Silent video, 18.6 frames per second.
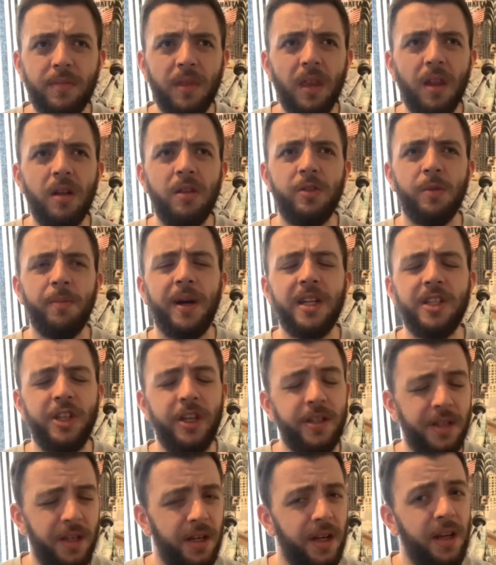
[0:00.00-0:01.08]
so Manchester
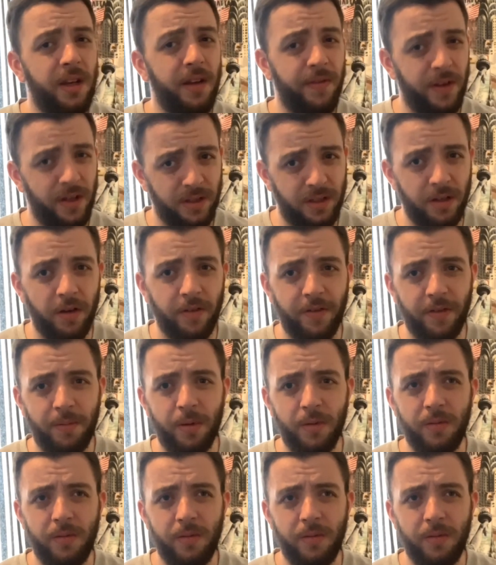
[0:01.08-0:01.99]
United versus Liverpool,